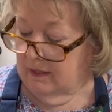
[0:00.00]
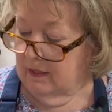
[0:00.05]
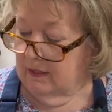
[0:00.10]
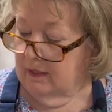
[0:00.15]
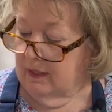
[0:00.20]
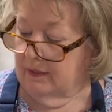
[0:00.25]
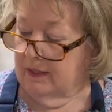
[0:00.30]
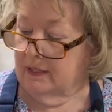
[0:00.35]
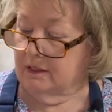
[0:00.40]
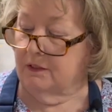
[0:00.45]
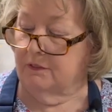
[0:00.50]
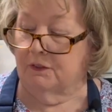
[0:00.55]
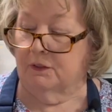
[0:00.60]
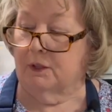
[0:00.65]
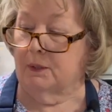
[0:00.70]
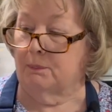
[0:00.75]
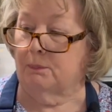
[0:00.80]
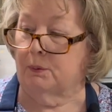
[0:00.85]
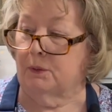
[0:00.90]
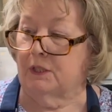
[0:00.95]
And that's a
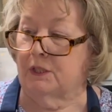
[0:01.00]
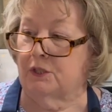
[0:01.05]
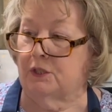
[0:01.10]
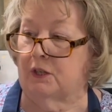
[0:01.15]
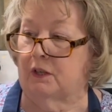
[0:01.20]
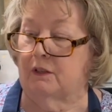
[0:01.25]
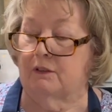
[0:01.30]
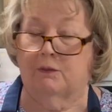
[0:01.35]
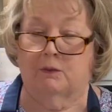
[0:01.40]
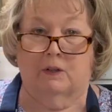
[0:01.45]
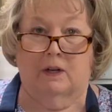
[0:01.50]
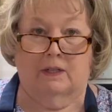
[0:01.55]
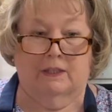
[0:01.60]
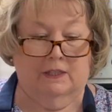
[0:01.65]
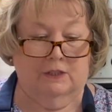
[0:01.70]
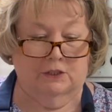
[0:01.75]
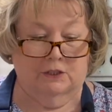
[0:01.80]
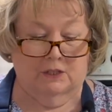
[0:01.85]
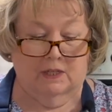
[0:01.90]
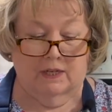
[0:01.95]
very pretty jar of
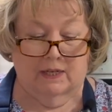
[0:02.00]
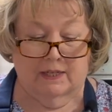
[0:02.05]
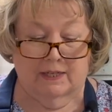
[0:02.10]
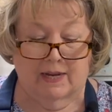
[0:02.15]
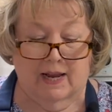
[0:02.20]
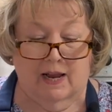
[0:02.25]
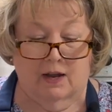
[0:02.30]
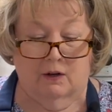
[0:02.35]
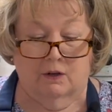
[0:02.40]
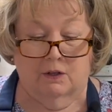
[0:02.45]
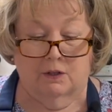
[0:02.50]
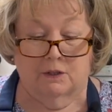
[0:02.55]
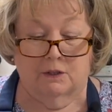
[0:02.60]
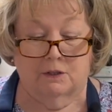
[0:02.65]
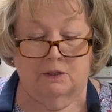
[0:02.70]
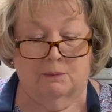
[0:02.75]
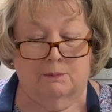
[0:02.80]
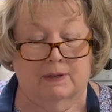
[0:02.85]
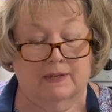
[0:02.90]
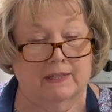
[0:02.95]
relish. Now,
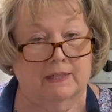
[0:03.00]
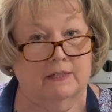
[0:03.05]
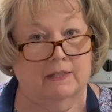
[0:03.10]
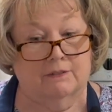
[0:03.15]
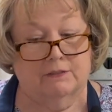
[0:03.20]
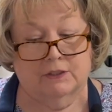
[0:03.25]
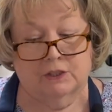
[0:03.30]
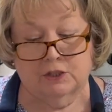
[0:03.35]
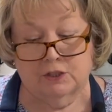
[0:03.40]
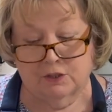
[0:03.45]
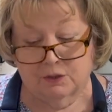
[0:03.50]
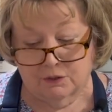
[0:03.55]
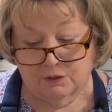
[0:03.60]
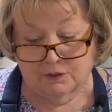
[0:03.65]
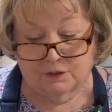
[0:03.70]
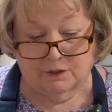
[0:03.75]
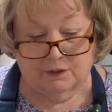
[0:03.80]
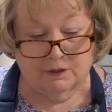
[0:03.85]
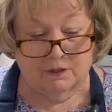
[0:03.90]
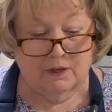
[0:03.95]
to make it even
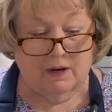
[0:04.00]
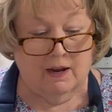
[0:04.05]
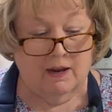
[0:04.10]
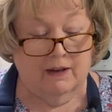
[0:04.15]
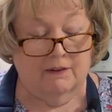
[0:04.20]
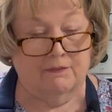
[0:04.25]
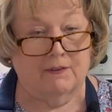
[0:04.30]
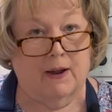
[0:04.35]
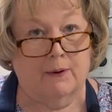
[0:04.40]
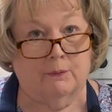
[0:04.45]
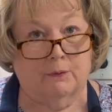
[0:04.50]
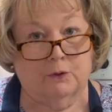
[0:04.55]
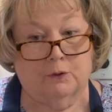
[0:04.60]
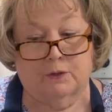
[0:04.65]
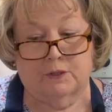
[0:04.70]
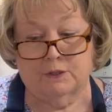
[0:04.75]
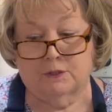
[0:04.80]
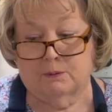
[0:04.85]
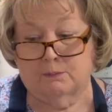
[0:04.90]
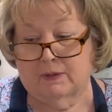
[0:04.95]
cuter, if I were
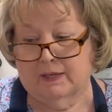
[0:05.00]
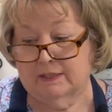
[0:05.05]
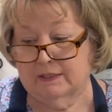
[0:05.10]
going to make